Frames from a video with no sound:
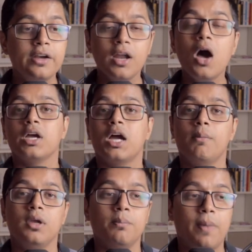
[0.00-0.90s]
now
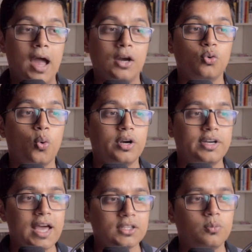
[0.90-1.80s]
coming back to our
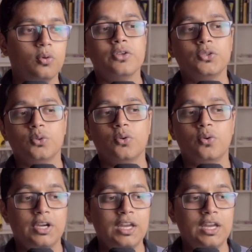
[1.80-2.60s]
dashboard so